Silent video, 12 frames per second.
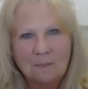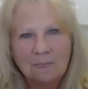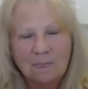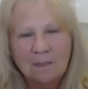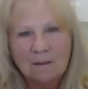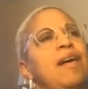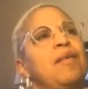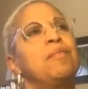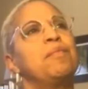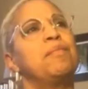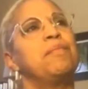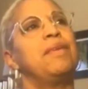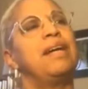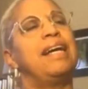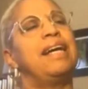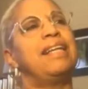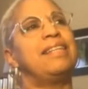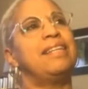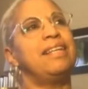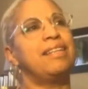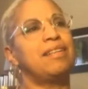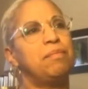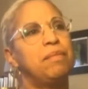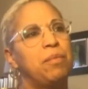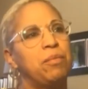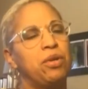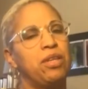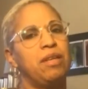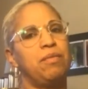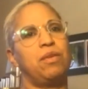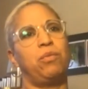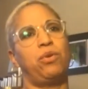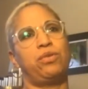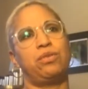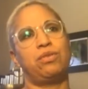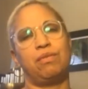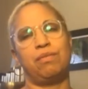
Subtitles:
I think the memory that the most